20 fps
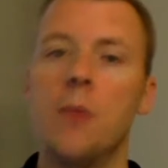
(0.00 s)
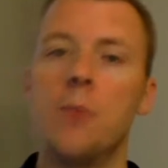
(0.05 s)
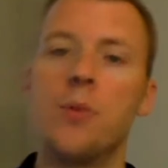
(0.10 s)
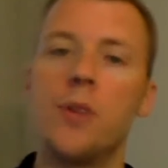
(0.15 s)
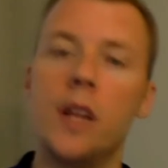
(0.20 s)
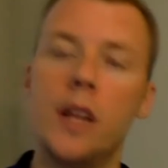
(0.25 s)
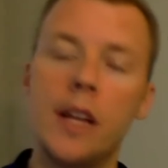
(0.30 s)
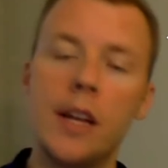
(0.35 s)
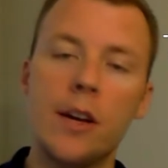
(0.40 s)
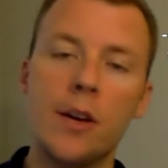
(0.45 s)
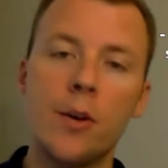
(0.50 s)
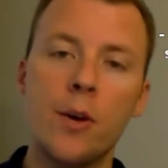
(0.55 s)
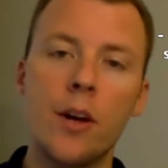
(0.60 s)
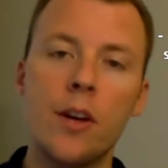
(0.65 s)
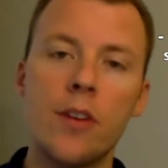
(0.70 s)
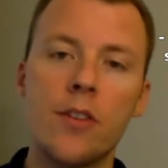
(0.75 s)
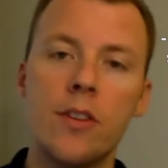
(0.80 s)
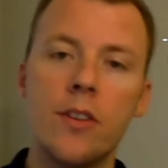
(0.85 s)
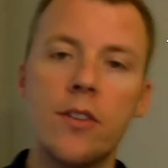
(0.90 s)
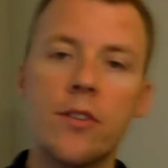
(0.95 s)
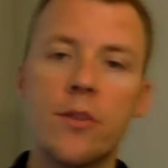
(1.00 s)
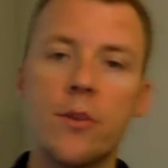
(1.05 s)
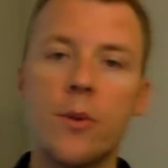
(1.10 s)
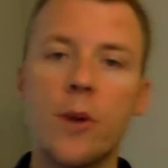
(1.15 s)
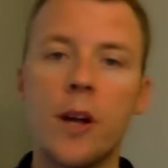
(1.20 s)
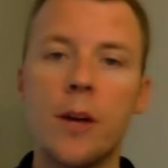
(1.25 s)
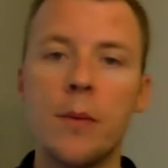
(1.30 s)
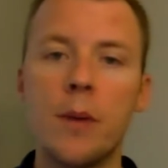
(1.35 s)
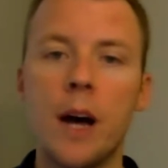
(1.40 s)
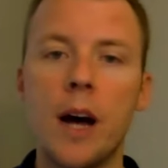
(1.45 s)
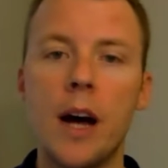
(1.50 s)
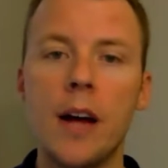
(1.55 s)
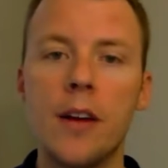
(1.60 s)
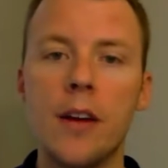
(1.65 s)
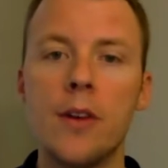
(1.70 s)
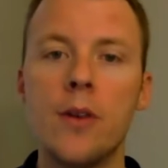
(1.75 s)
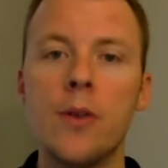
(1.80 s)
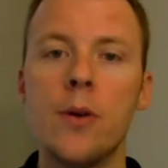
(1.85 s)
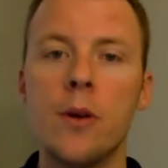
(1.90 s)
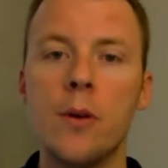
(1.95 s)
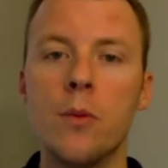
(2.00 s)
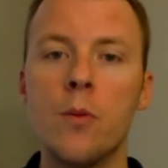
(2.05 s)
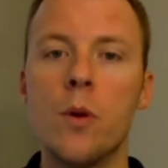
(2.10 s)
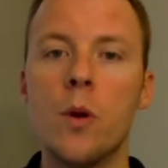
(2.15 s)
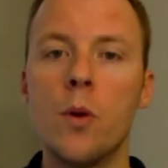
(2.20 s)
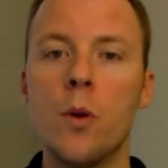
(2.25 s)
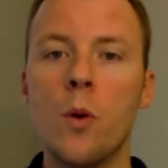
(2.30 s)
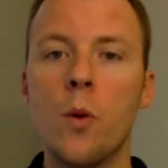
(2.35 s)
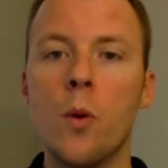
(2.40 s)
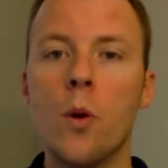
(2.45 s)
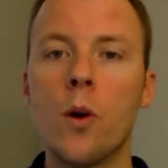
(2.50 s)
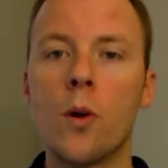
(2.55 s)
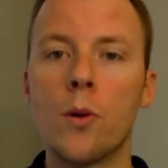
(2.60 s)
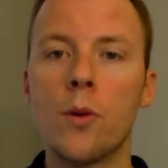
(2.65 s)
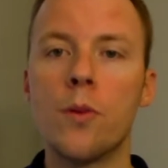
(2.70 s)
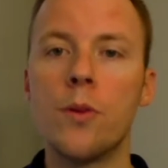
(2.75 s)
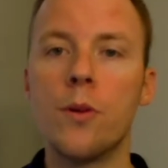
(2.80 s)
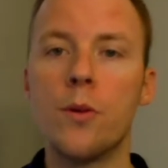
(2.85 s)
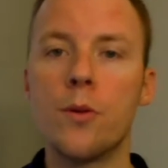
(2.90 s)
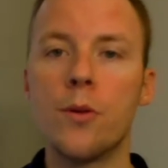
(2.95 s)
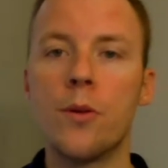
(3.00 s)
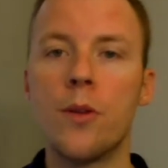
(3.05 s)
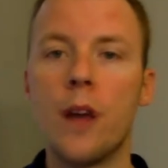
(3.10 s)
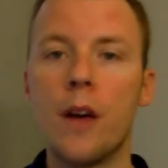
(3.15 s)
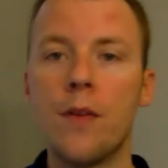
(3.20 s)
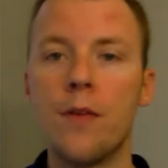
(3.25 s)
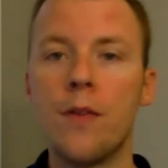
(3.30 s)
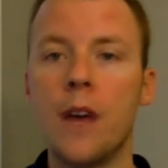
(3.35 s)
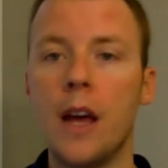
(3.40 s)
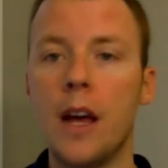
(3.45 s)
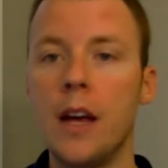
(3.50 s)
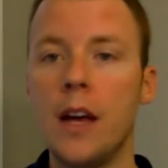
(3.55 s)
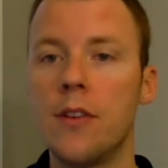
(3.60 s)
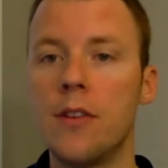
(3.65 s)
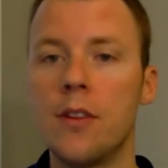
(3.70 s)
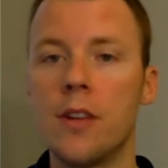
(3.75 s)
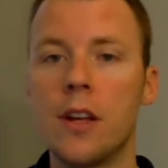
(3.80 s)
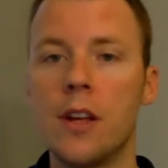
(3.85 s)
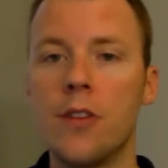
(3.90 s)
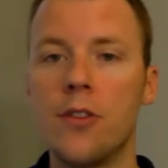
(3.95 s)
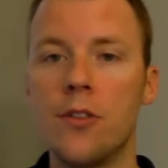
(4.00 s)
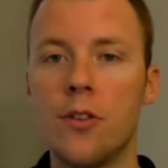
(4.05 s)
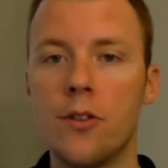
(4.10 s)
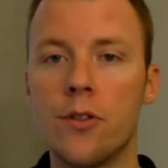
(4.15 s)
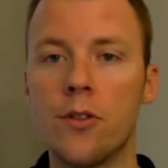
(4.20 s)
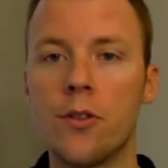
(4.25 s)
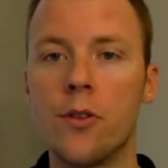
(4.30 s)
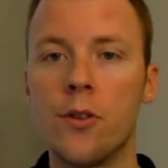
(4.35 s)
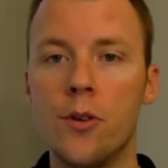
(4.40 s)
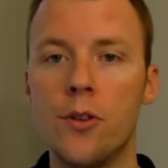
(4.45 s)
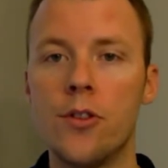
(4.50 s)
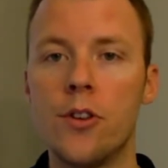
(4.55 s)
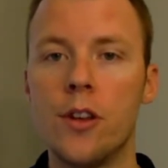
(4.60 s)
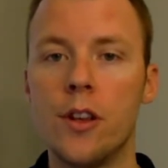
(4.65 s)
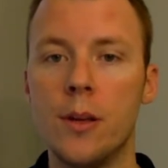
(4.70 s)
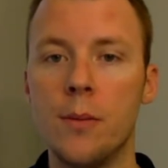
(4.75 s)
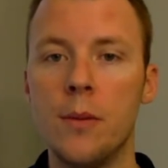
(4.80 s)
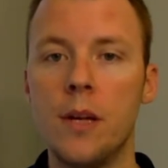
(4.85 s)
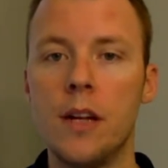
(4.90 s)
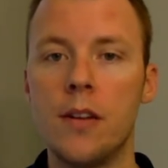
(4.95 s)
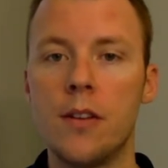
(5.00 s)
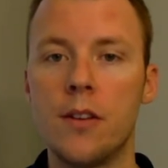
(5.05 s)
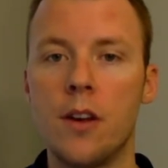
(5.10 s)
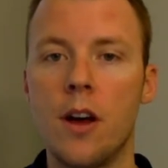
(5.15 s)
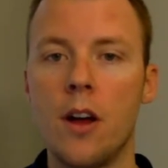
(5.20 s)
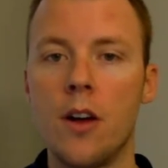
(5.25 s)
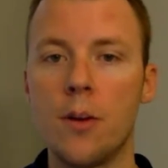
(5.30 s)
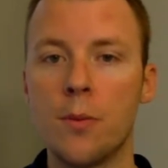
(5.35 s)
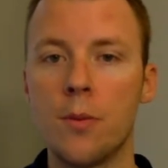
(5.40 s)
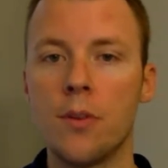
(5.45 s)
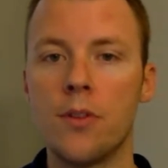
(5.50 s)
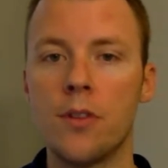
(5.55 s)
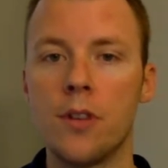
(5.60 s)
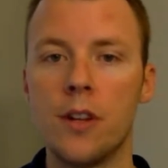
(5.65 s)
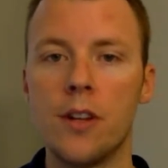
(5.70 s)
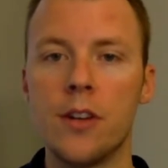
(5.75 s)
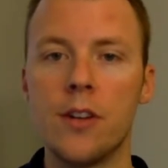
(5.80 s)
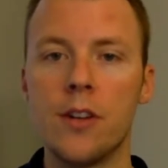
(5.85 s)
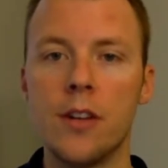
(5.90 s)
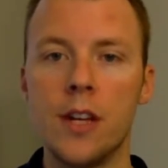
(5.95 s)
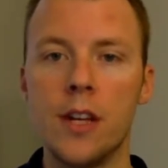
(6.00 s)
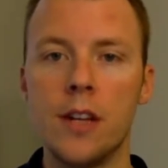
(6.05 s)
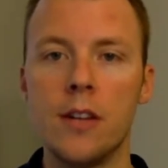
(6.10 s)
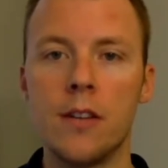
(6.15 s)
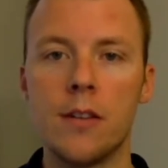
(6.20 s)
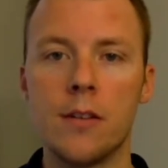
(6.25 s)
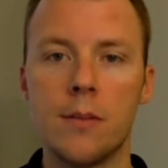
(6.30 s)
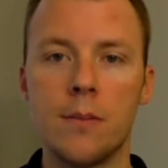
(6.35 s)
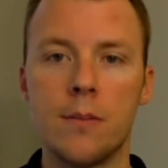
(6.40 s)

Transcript: plenty of questions to run by you, and we will work with you through that phase to get you a solution that meets 100% of your needs.